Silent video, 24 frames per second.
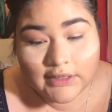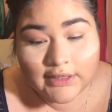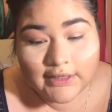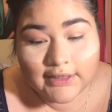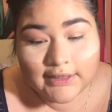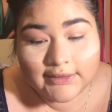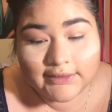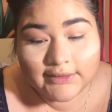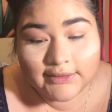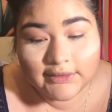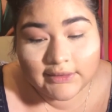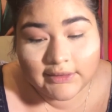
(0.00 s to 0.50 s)

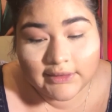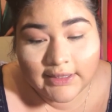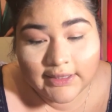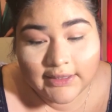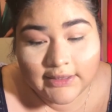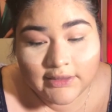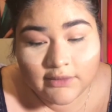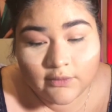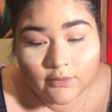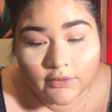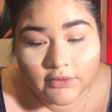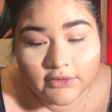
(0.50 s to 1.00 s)
I did
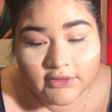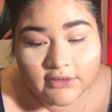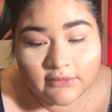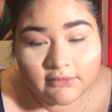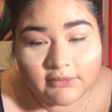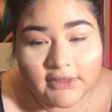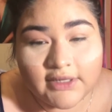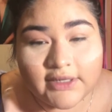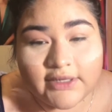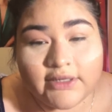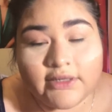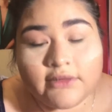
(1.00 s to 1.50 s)
lighting with dim
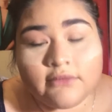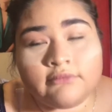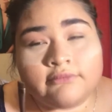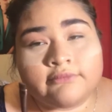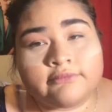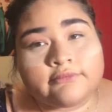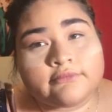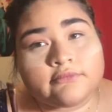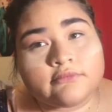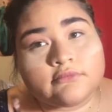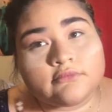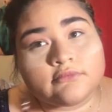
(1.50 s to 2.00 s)
lighting.
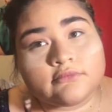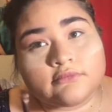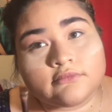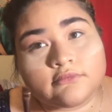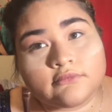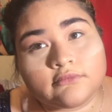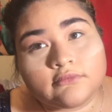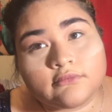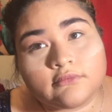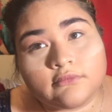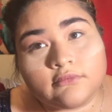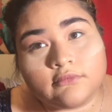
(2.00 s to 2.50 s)

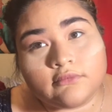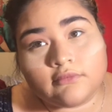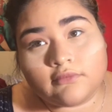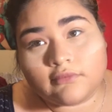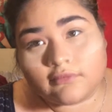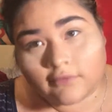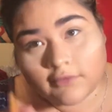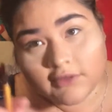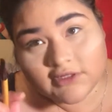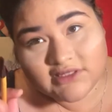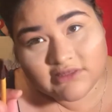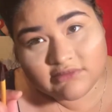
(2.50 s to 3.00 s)

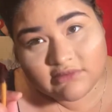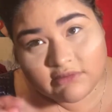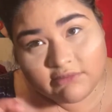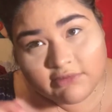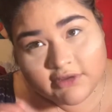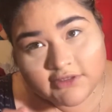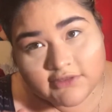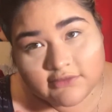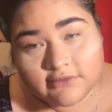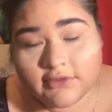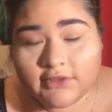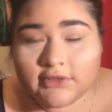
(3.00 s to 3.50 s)
Wasn't my
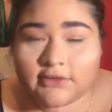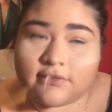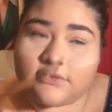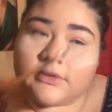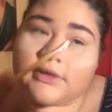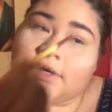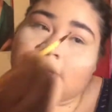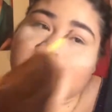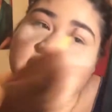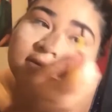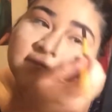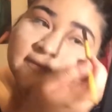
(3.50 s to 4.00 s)
best work, you
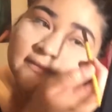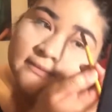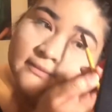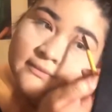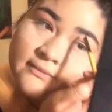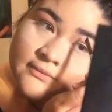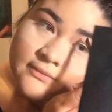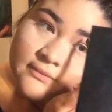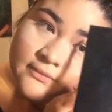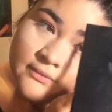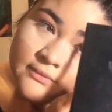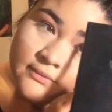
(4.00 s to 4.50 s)
guys.
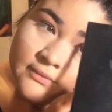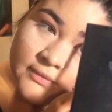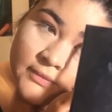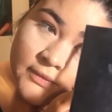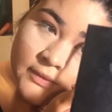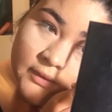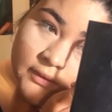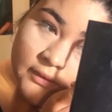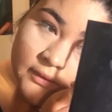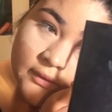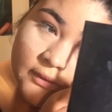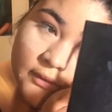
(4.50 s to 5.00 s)

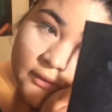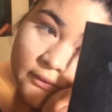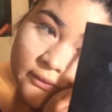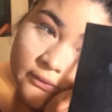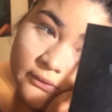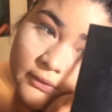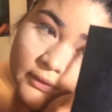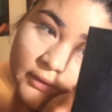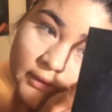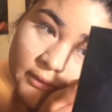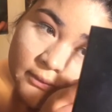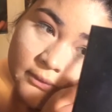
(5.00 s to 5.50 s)
It
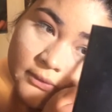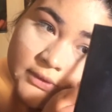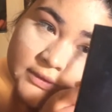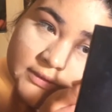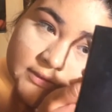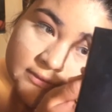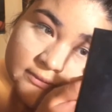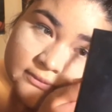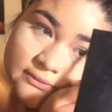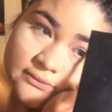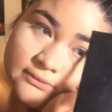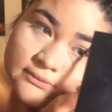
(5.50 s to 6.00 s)
really
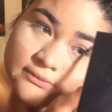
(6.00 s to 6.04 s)
wasn't.